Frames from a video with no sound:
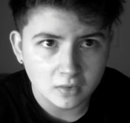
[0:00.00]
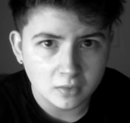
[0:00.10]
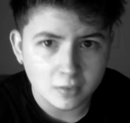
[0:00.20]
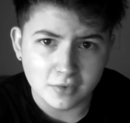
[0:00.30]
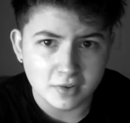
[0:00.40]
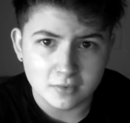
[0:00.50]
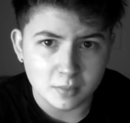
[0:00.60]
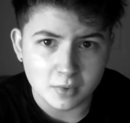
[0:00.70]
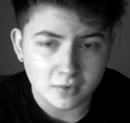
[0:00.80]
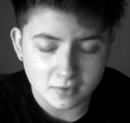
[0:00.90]
Around 7
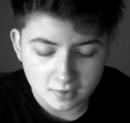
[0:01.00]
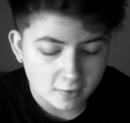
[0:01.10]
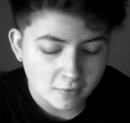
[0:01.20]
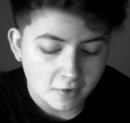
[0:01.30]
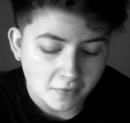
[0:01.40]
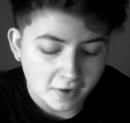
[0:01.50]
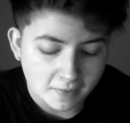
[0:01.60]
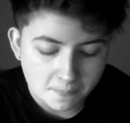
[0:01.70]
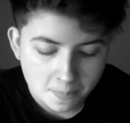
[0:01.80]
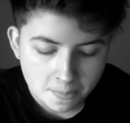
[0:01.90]
months, around that.
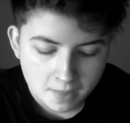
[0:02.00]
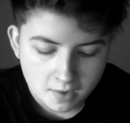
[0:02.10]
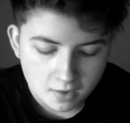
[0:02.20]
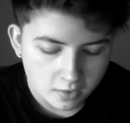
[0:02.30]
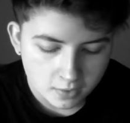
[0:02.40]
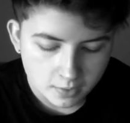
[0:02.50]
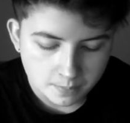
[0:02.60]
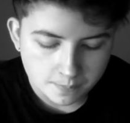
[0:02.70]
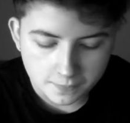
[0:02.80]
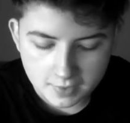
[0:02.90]

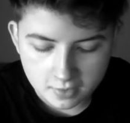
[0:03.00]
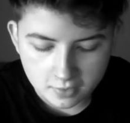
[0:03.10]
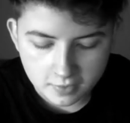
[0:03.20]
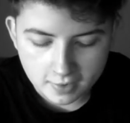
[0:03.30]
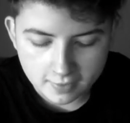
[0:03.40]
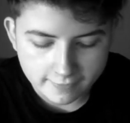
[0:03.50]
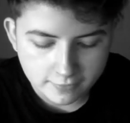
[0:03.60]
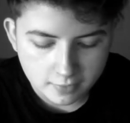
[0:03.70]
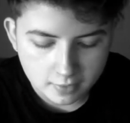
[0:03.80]
And I have...